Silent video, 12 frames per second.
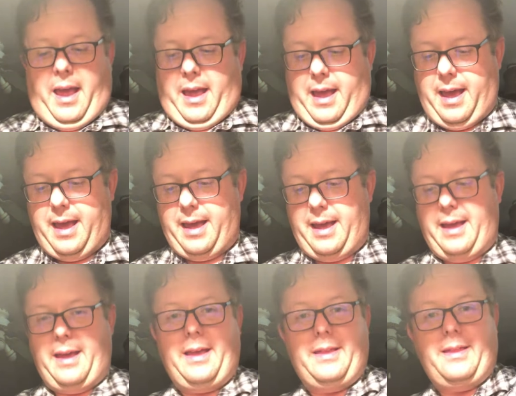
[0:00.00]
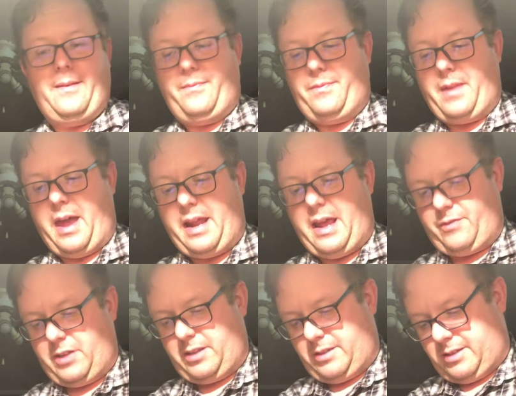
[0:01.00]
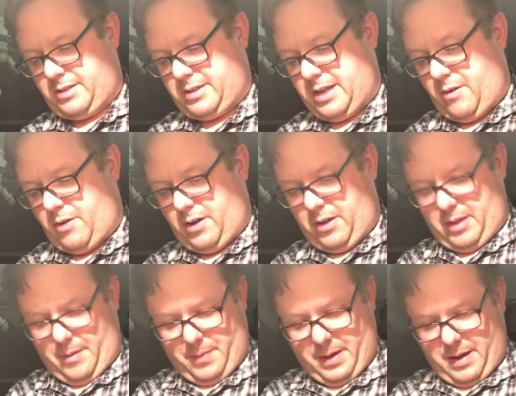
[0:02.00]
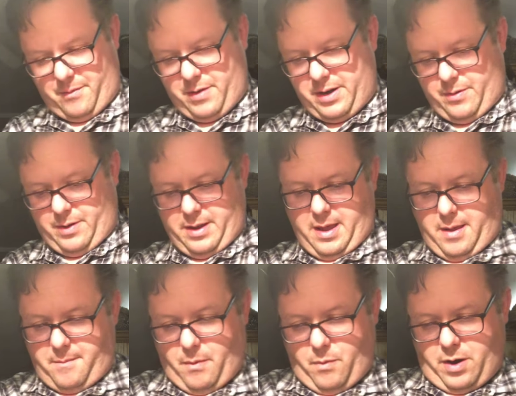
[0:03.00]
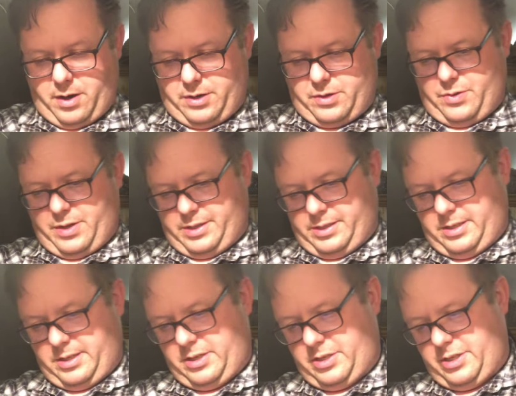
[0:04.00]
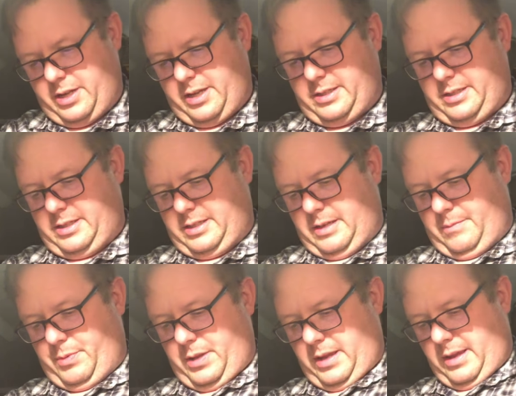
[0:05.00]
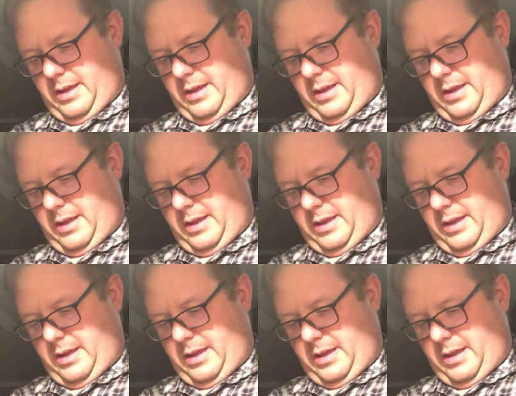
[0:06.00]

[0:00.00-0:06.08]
it. I'd have to tear it all up and redo it. But we're going to do this just as simply.